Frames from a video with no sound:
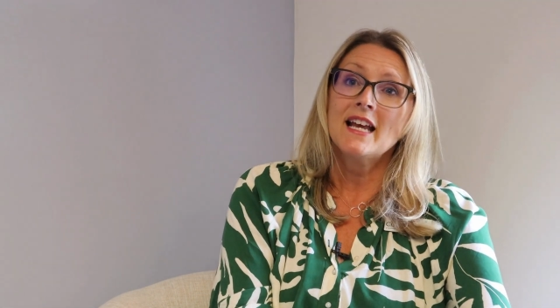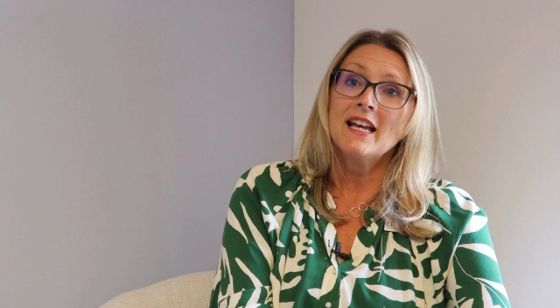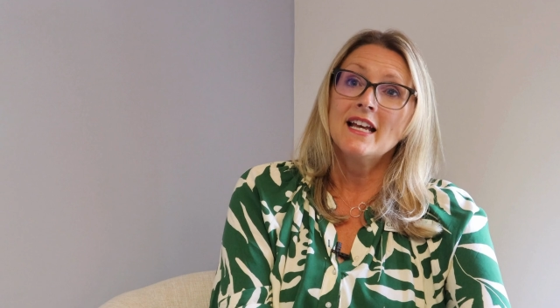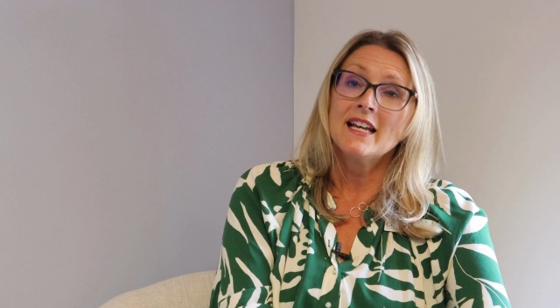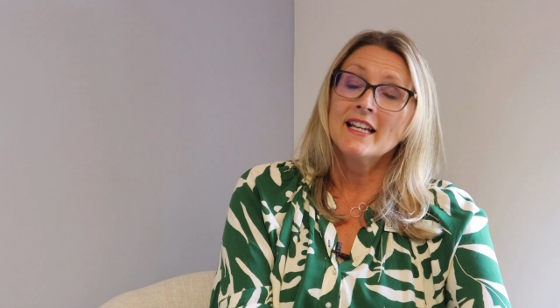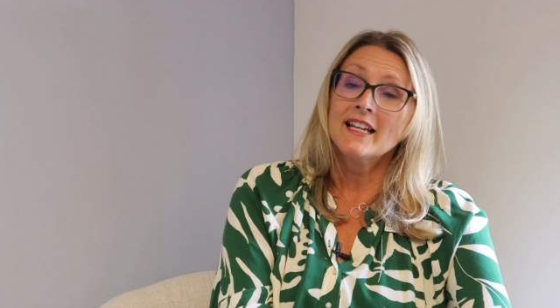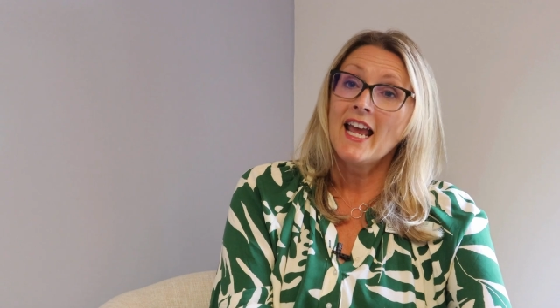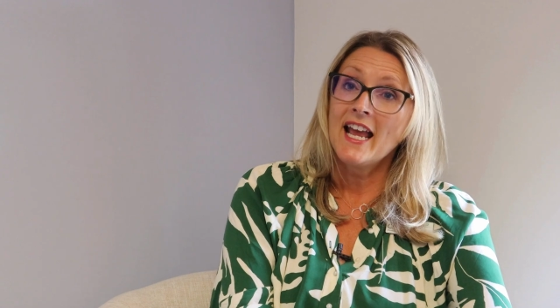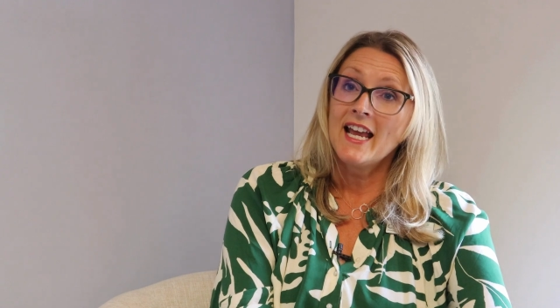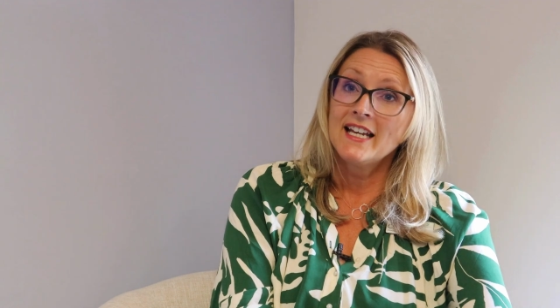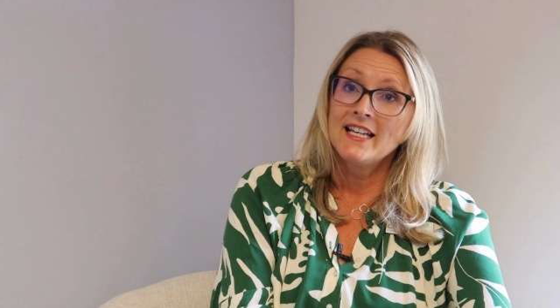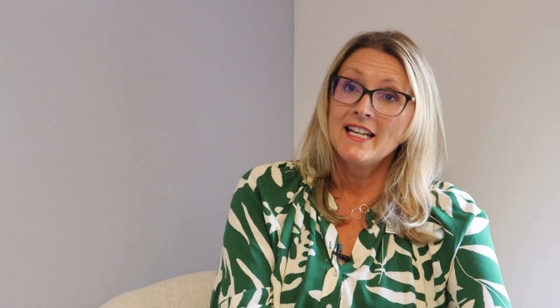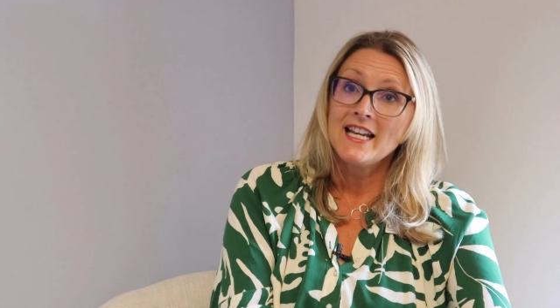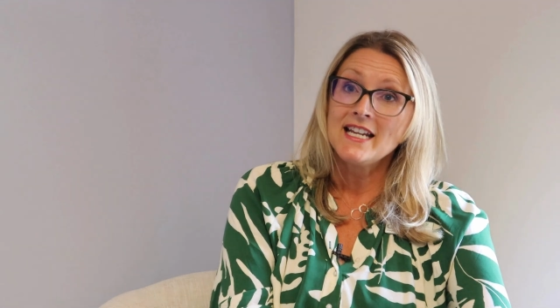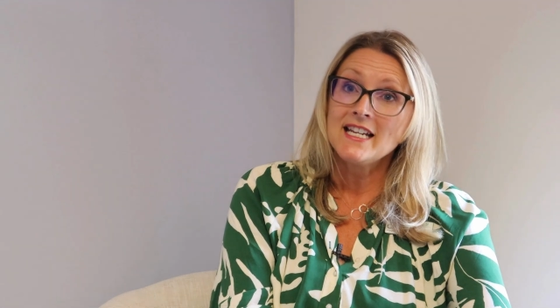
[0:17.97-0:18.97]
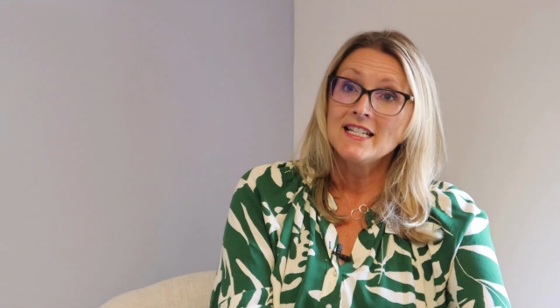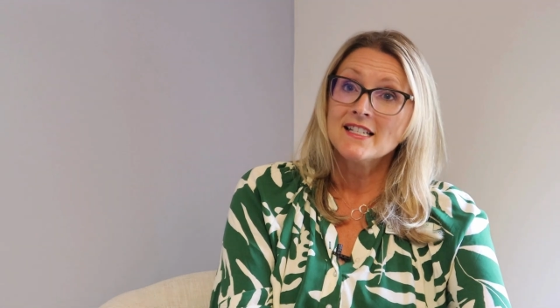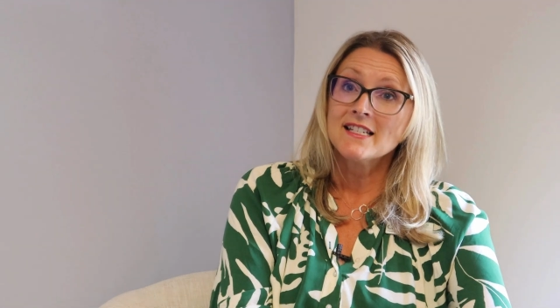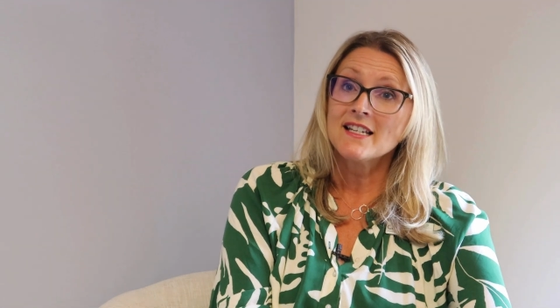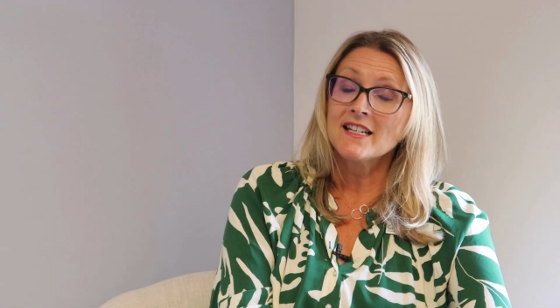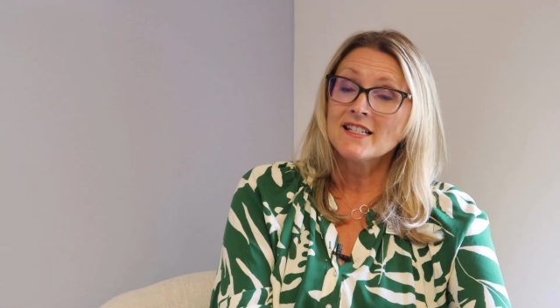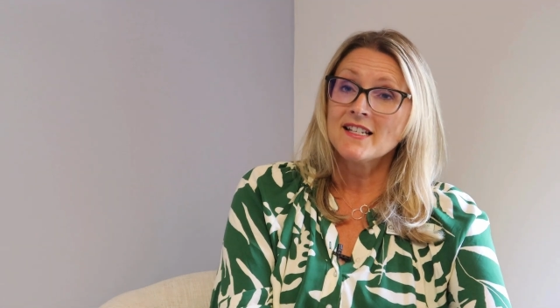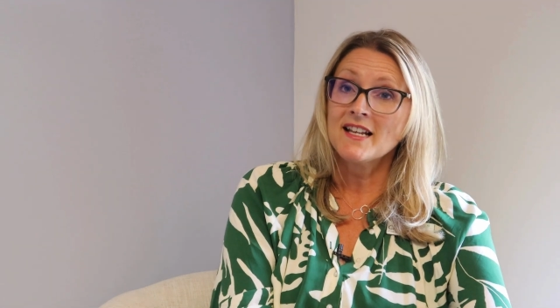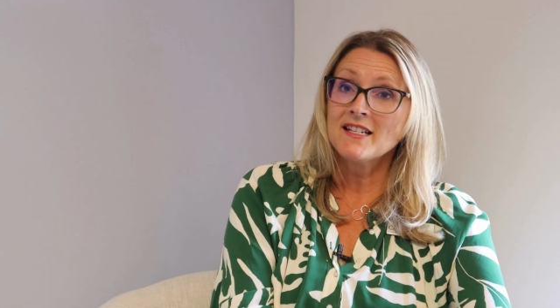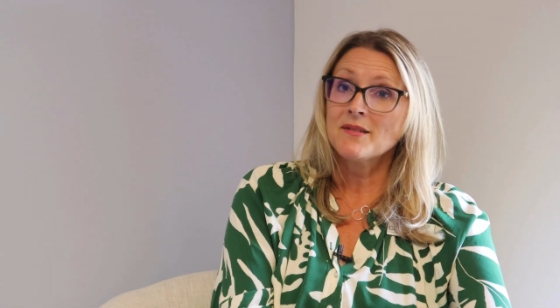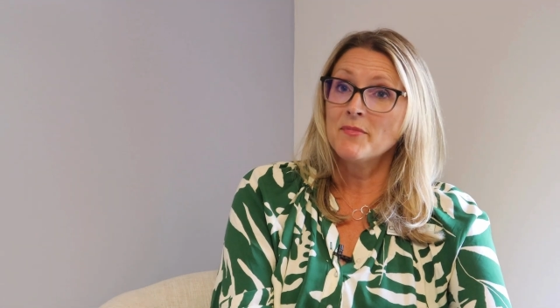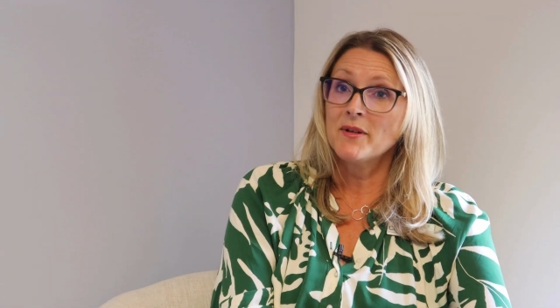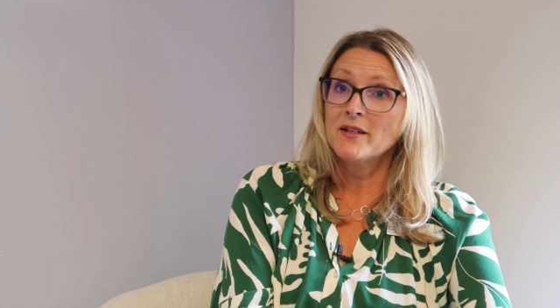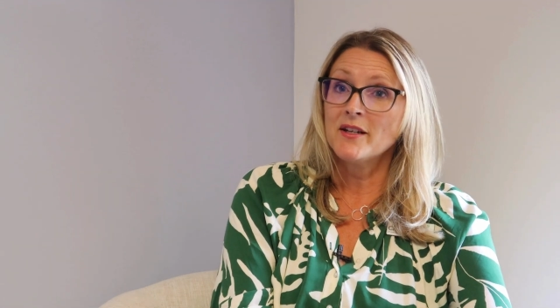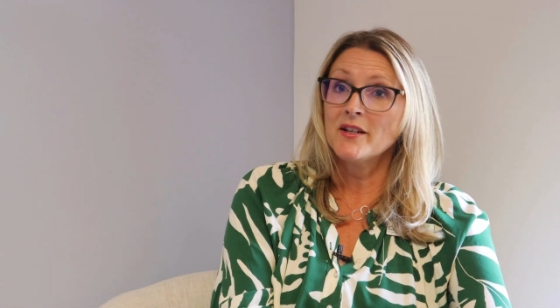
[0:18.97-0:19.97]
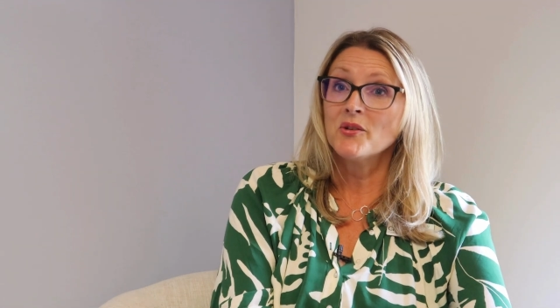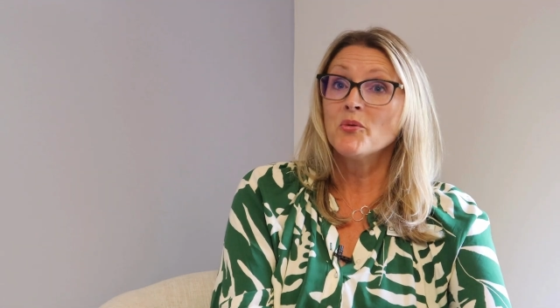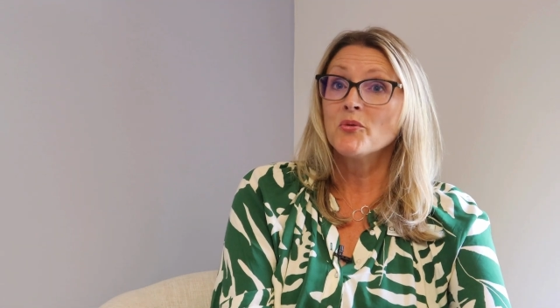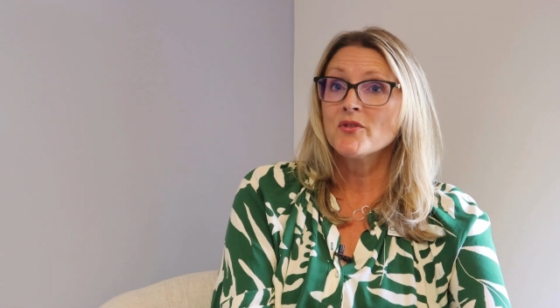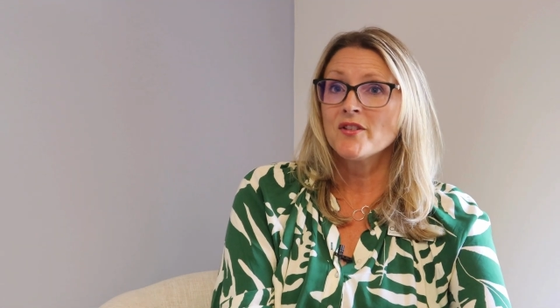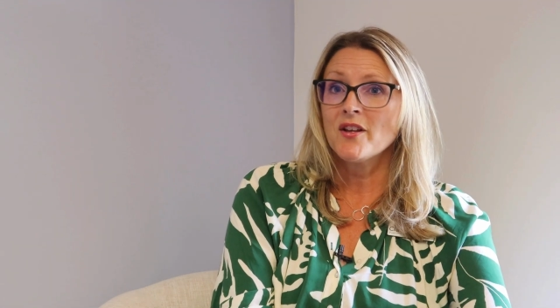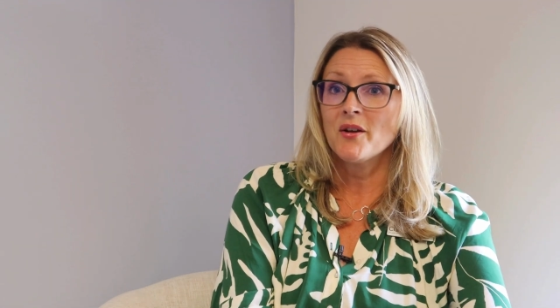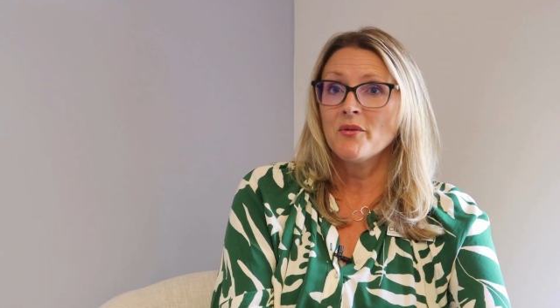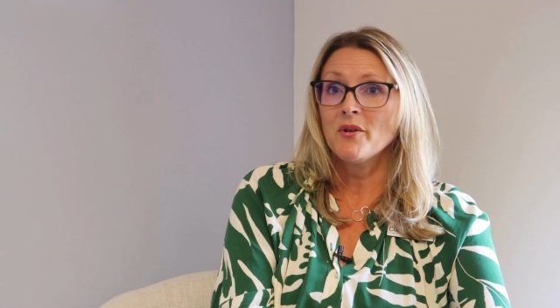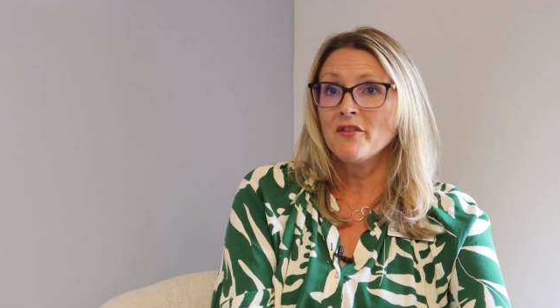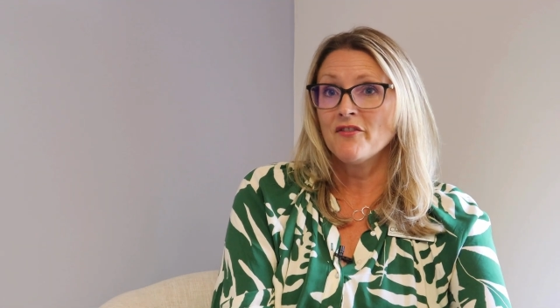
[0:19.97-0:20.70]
a care needs assessment and also